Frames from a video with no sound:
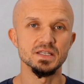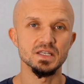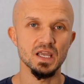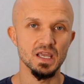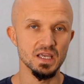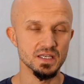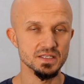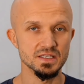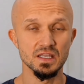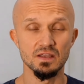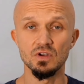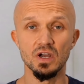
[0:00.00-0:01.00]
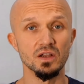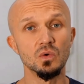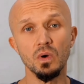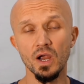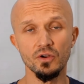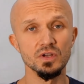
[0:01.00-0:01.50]
is they've got
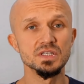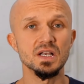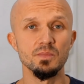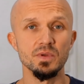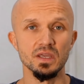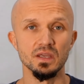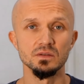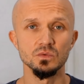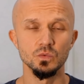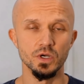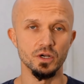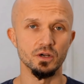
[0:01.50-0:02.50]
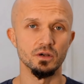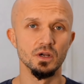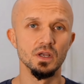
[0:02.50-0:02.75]
inquiries coming in where